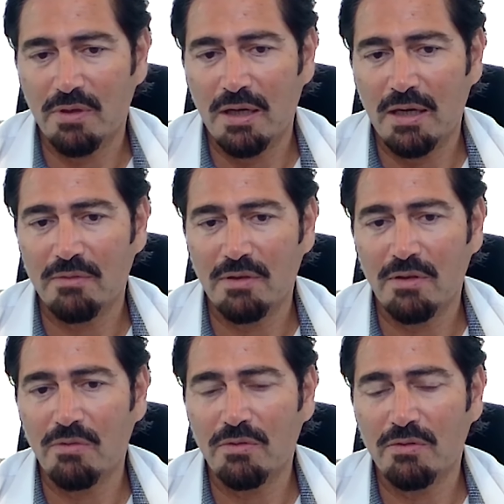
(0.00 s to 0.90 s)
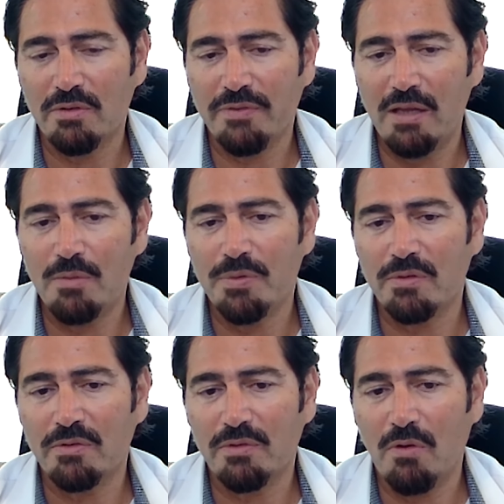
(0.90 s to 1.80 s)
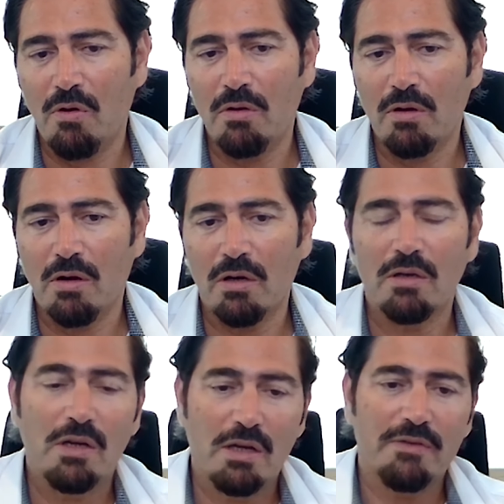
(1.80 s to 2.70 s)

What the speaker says: Those developers all are,